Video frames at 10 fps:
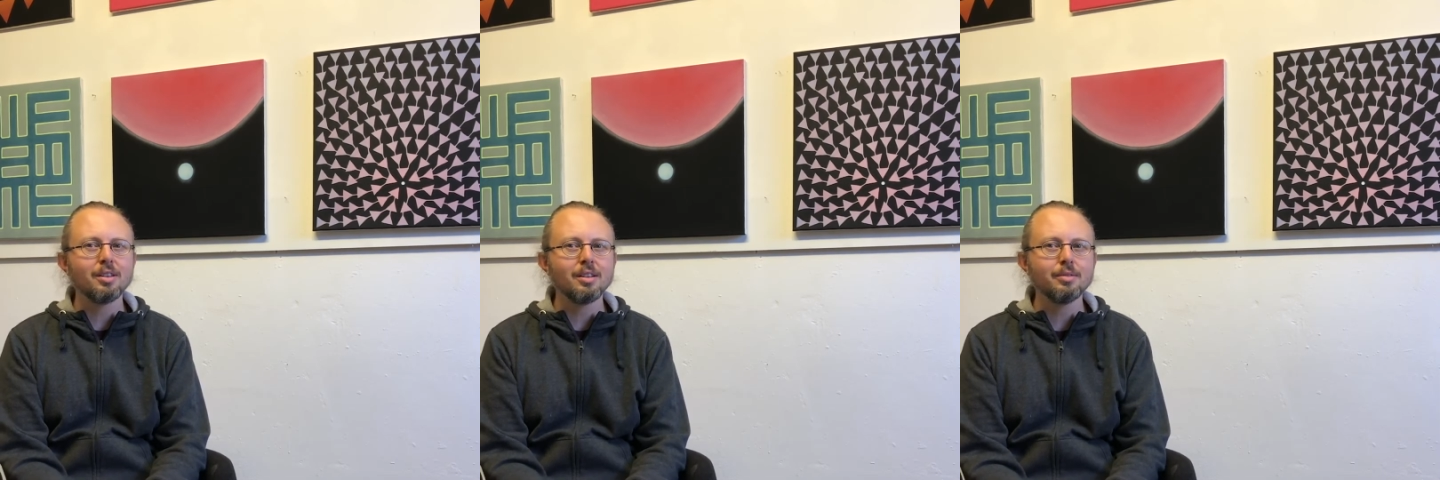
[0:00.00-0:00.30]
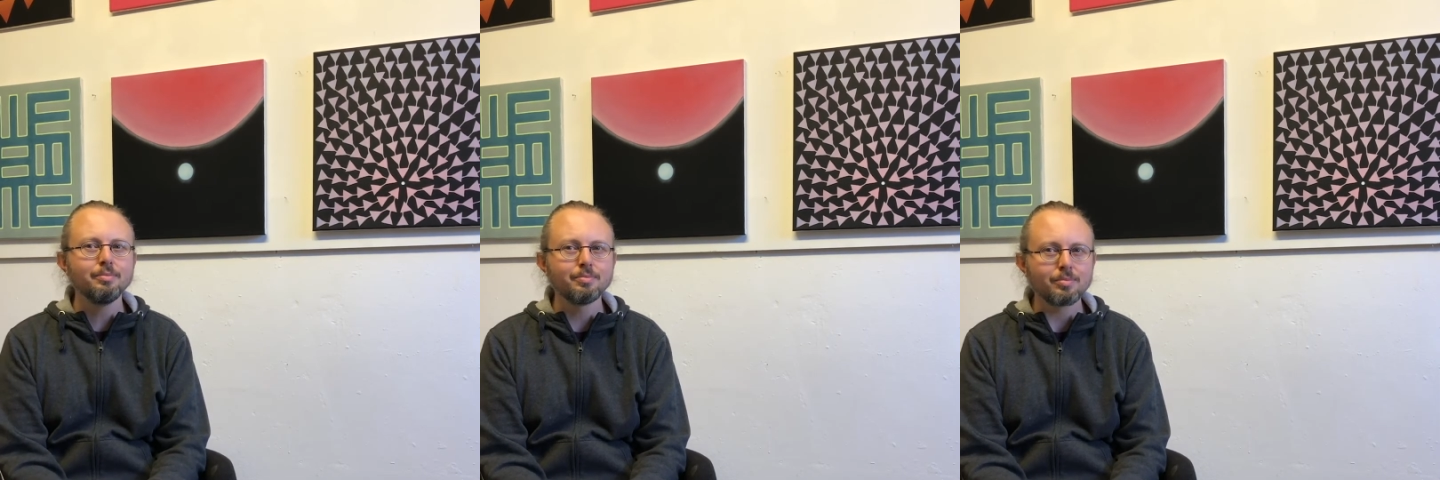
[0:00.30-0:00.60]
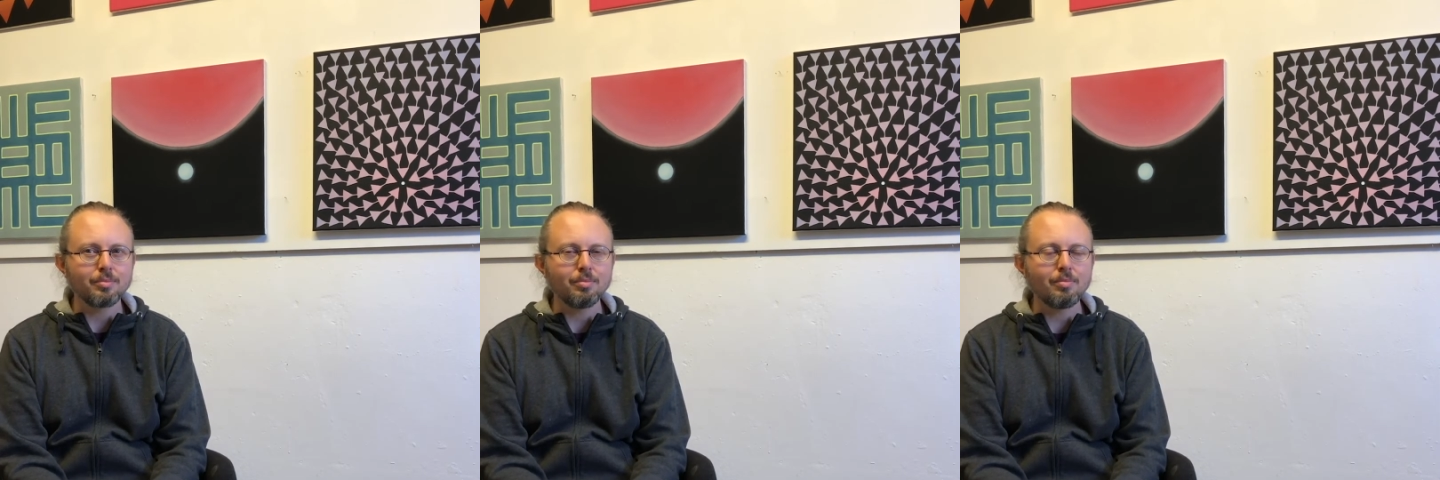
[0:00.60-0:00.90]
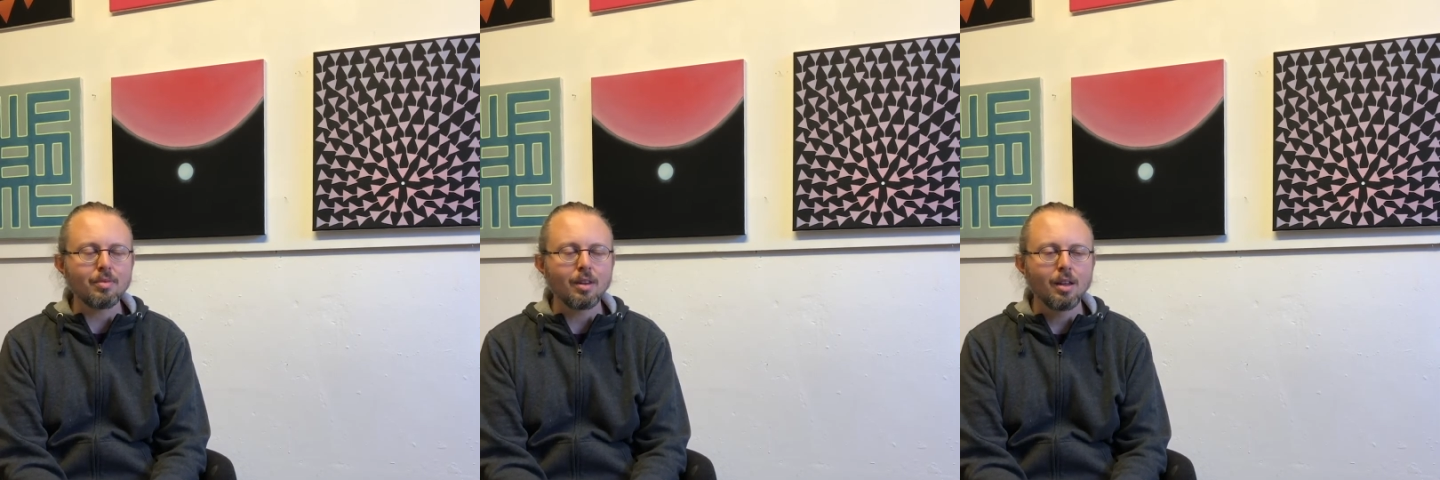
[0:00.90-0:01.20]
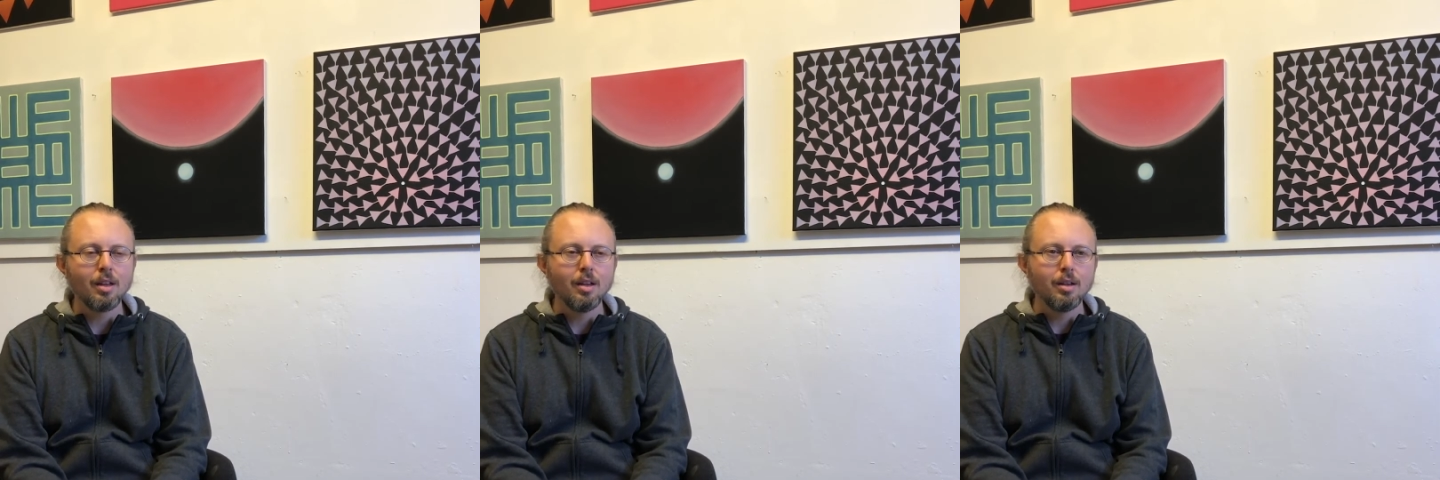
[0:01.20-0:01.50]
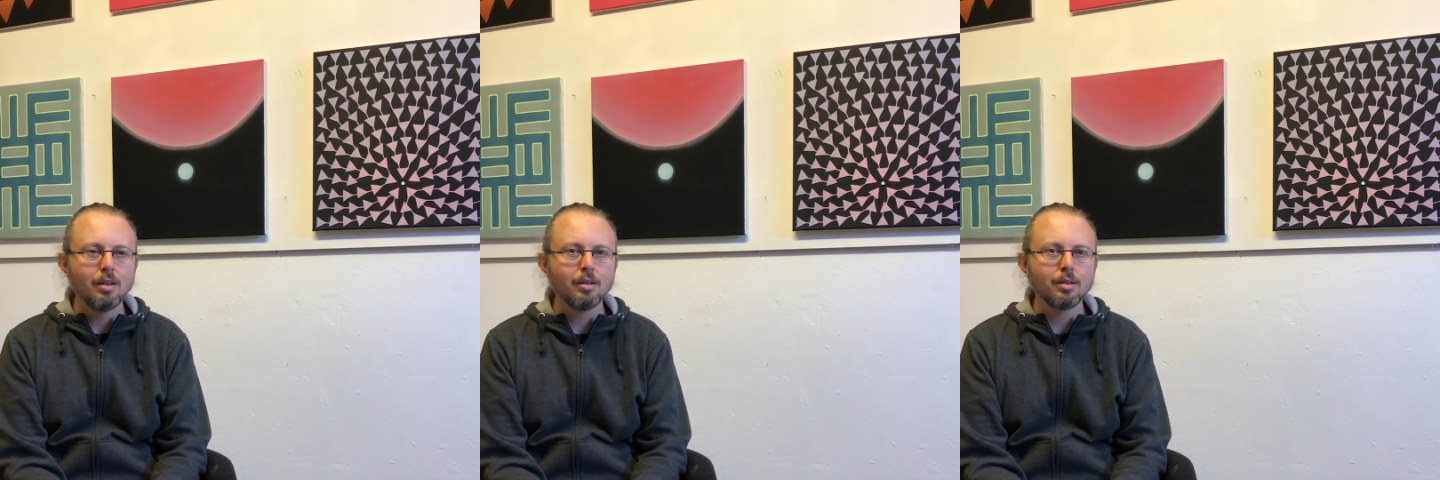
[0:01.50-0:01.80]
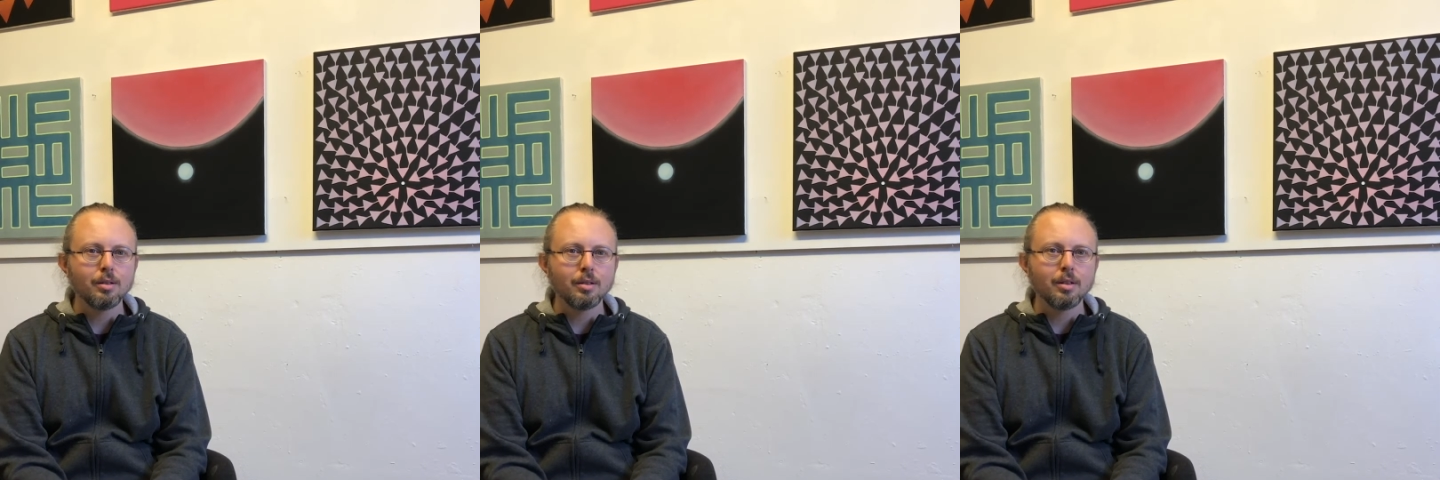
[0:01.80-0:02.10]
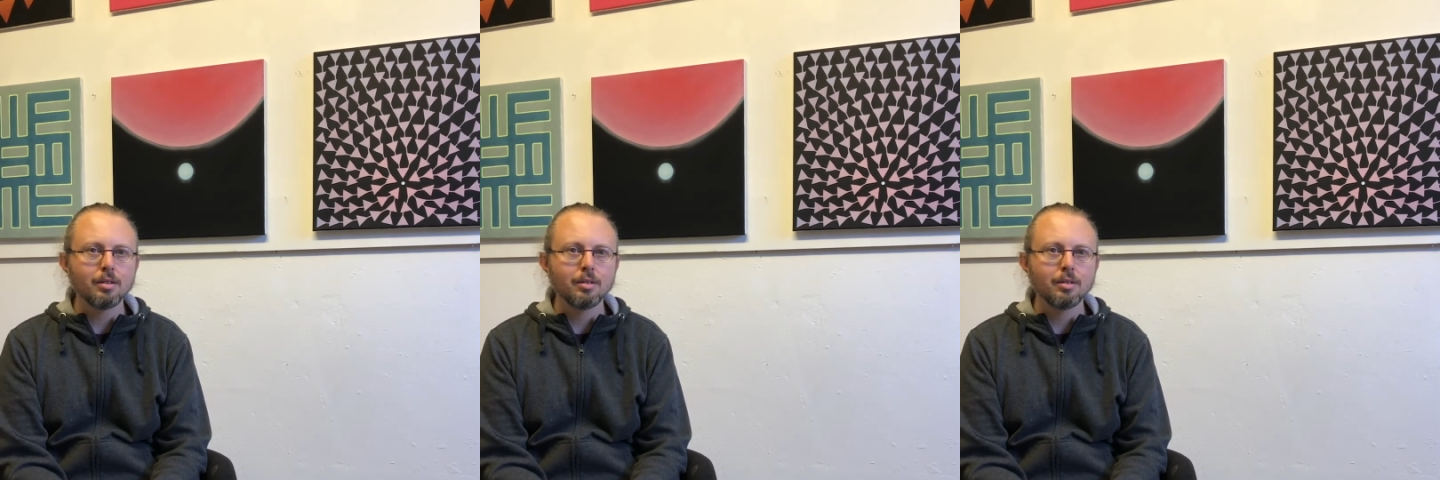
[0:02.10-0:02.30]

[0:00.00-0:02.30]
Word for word: then. Uh,